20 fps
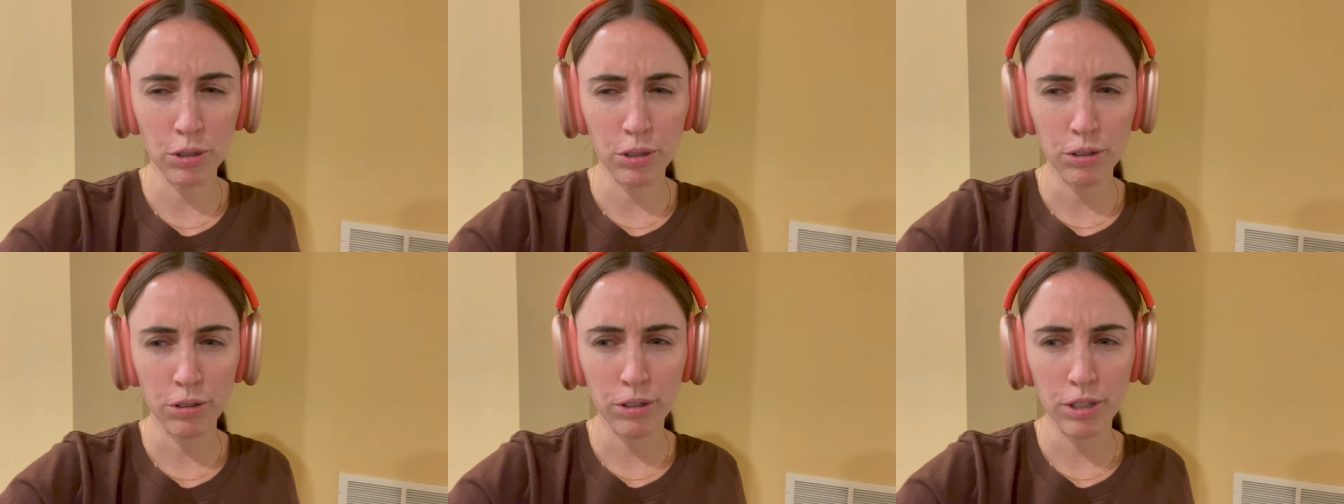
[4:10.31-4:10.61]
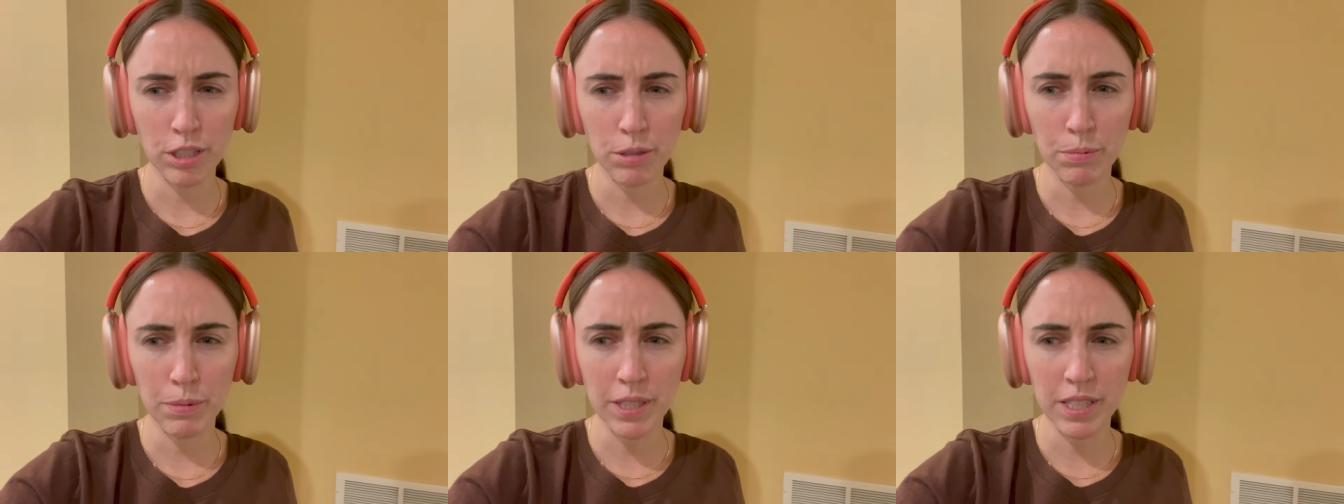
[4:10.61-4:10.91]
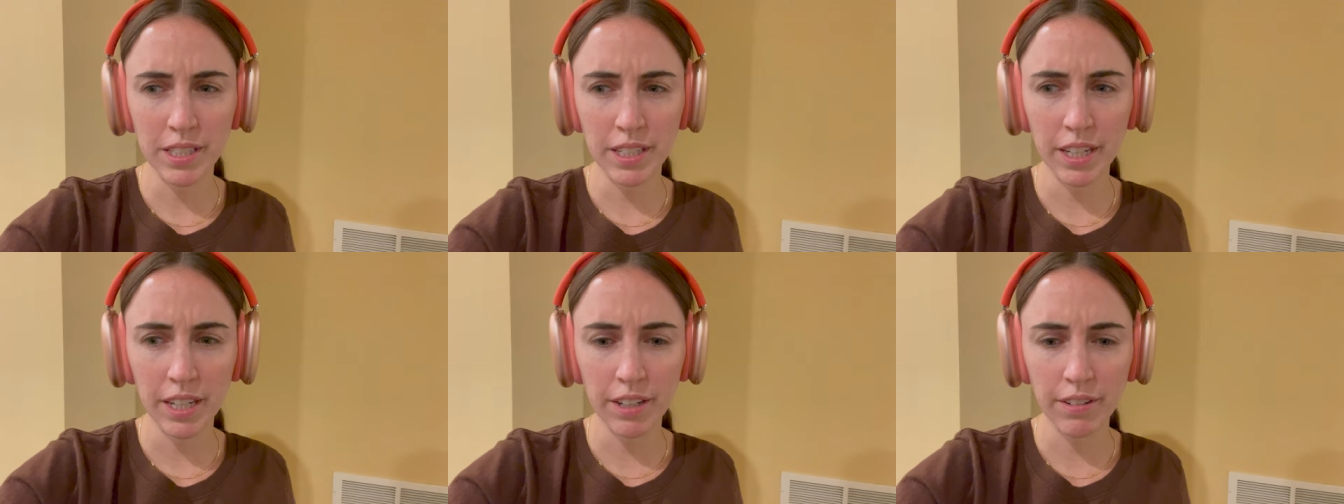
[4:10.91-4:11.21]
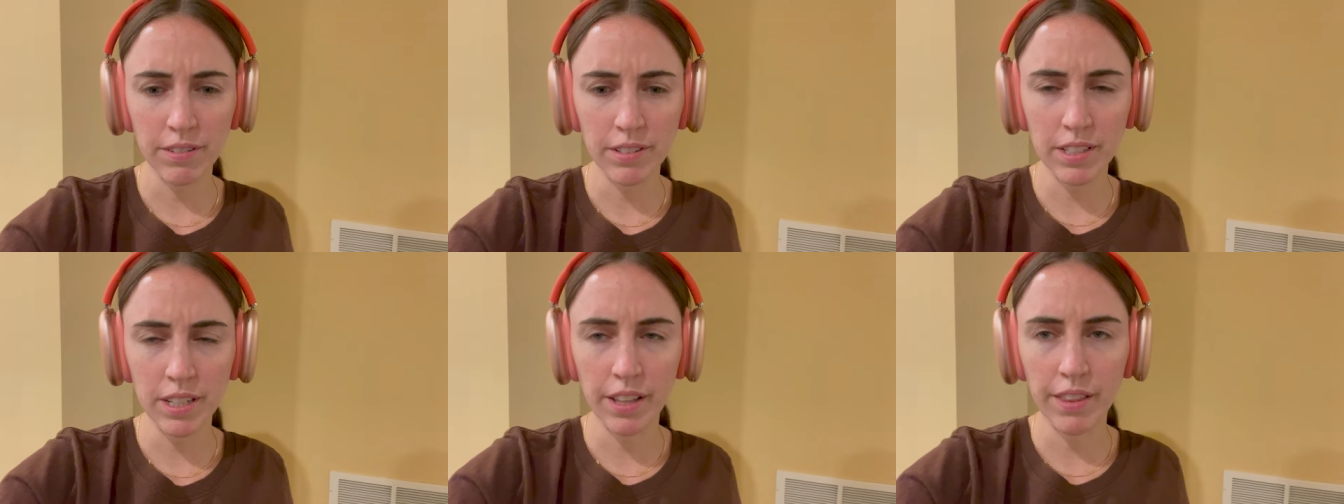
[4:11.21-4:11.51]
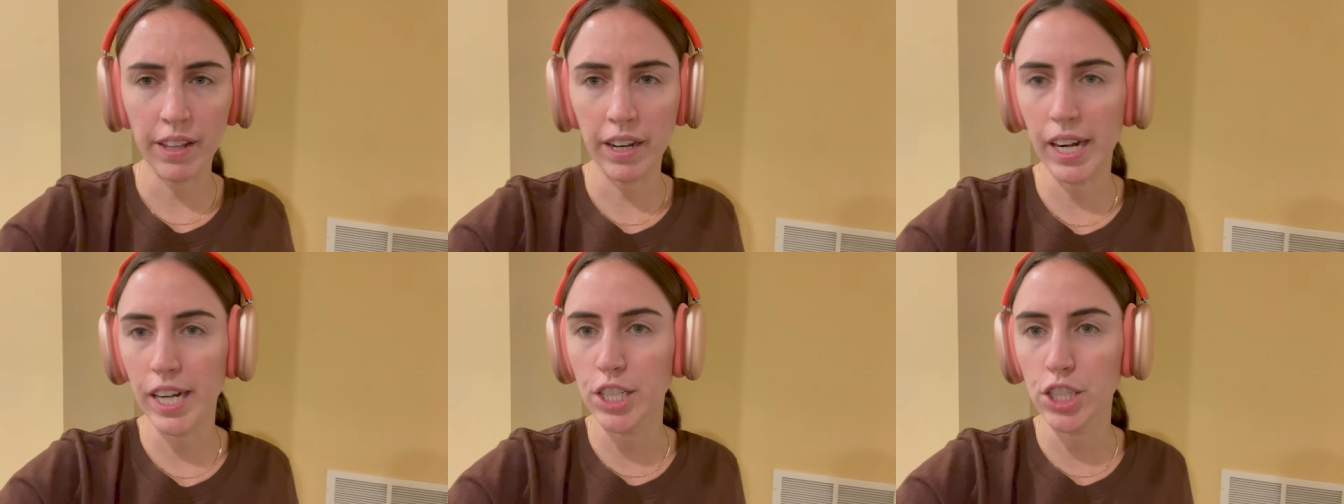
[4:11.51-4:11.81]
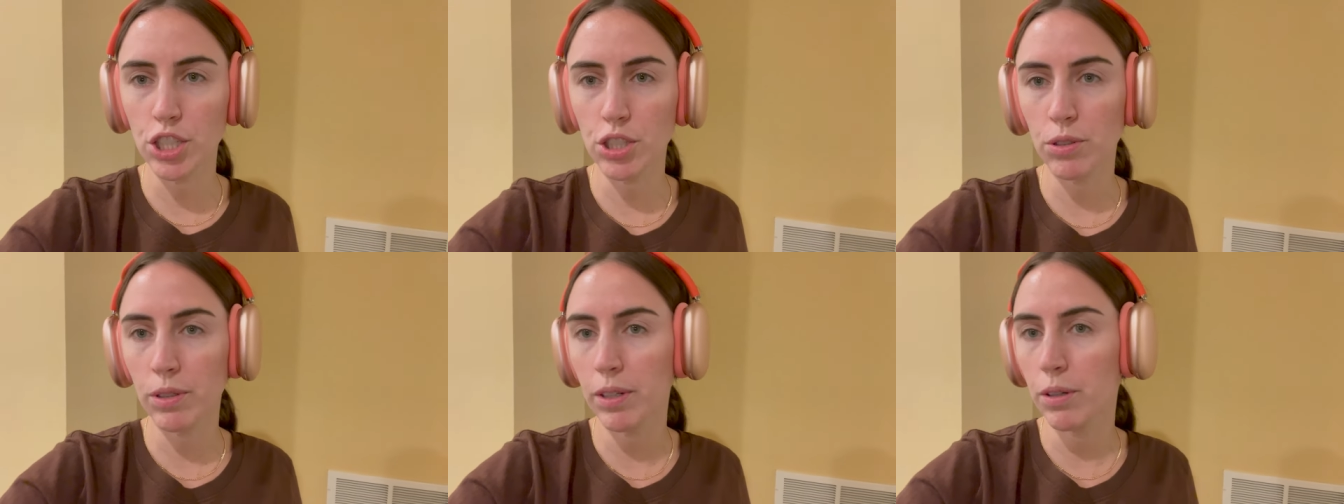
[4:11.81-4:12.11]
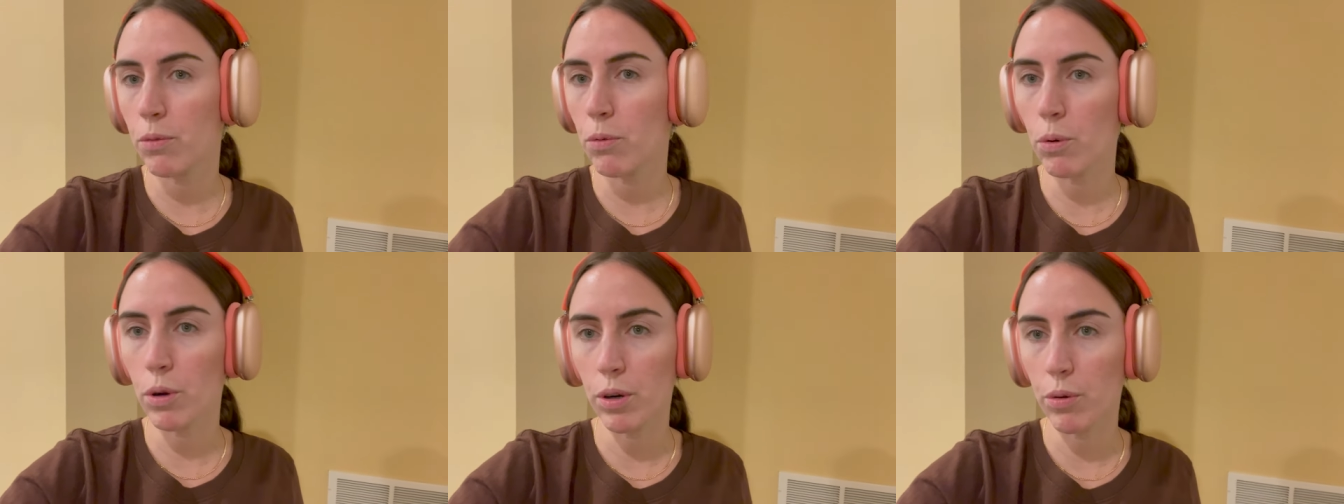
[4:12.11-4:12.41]
of Christmas gifts and then I just
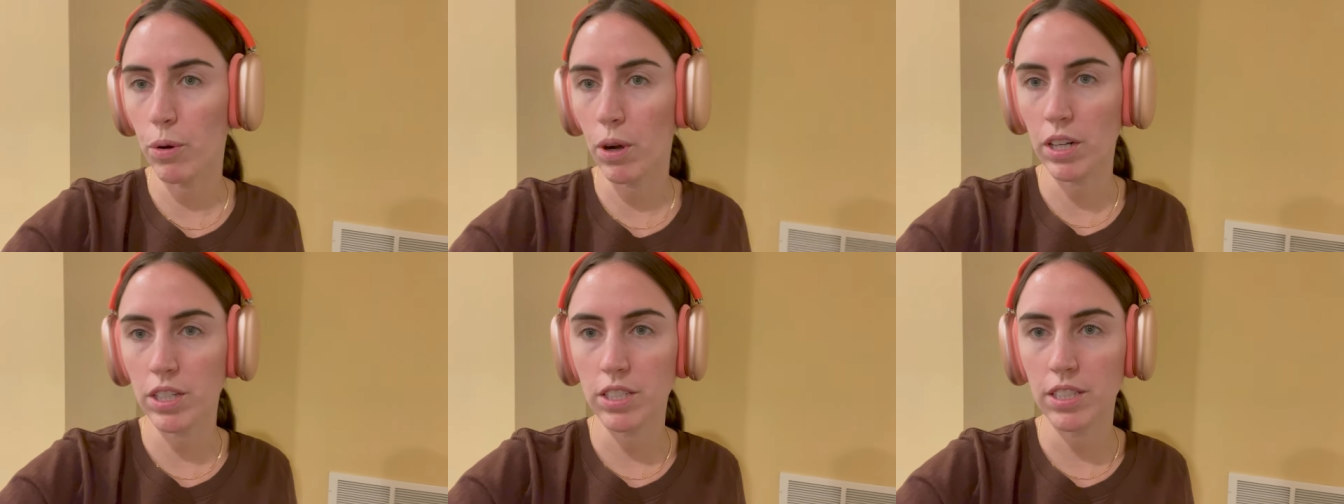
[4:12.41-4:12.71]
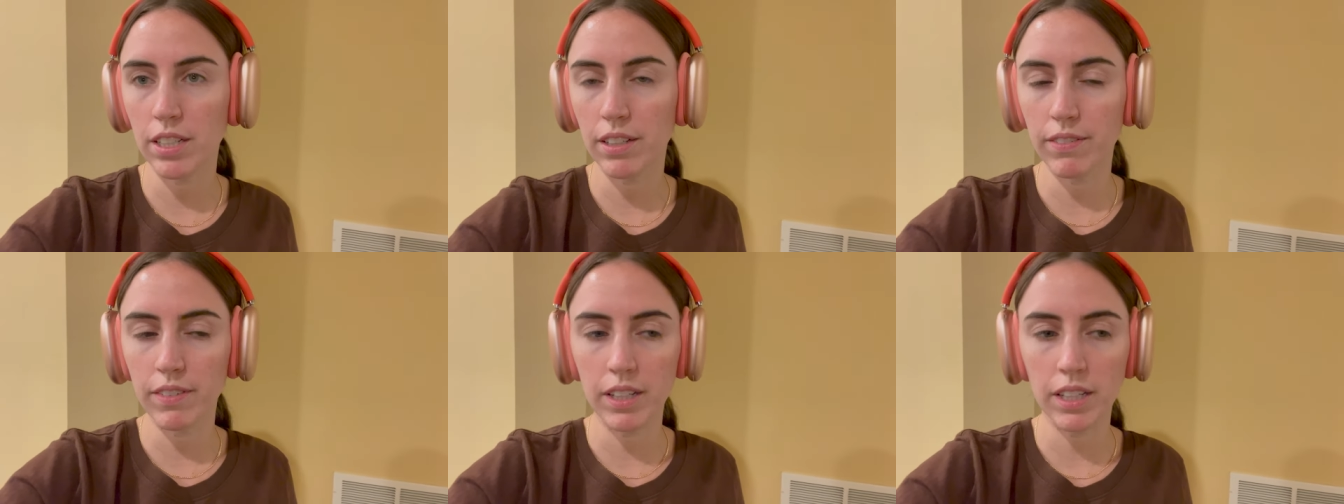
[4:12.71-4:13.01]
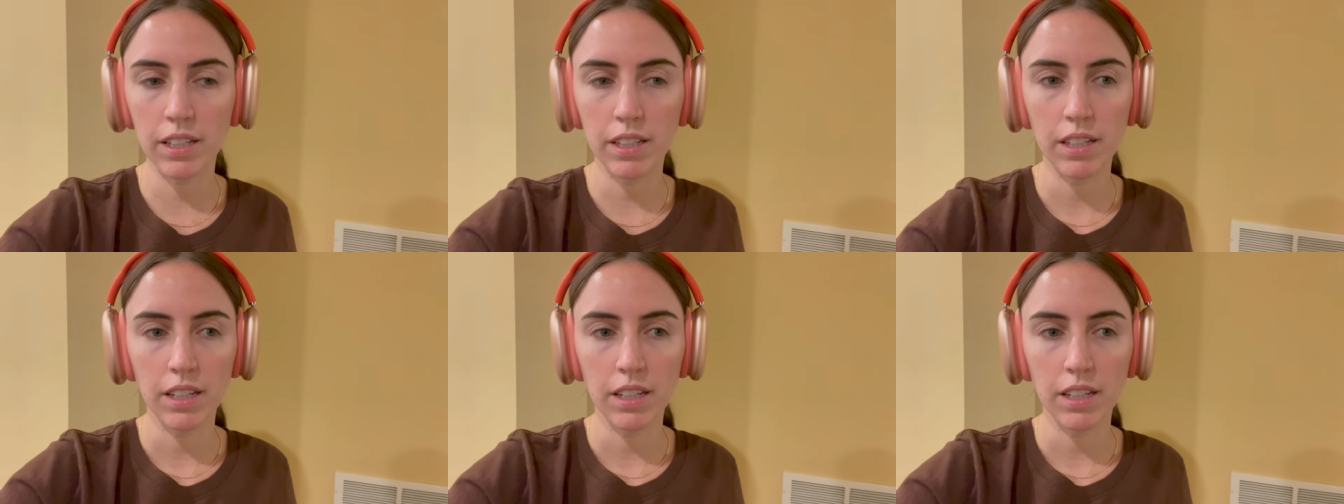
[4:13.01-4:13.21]
like wanna watch TV